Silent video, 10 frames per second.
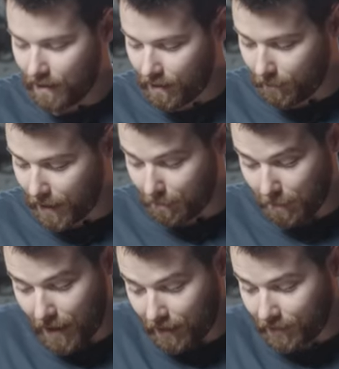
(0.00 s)
that
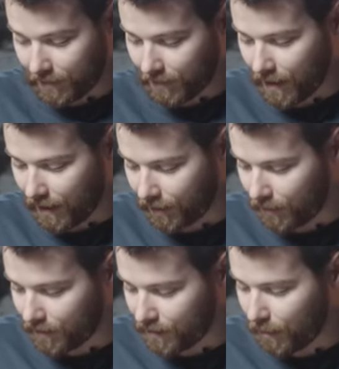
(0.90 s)
may kind
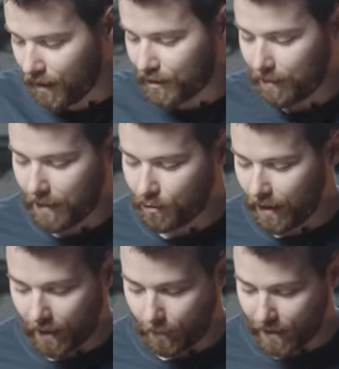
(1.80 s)
of, the supply chain may
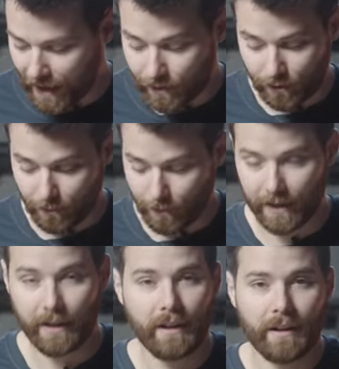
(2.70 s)
dry up on that soon, but